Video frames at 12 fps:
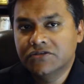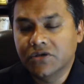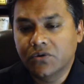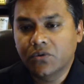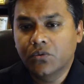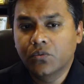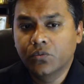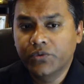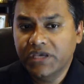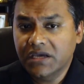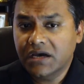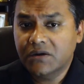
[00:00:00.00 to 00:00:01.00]
So
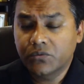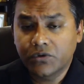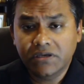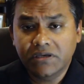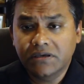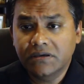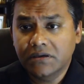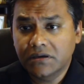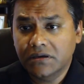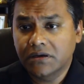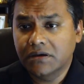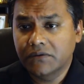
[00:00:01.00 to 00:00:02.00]
we are working
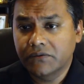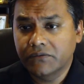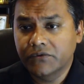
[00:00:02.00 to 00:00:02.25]
uh,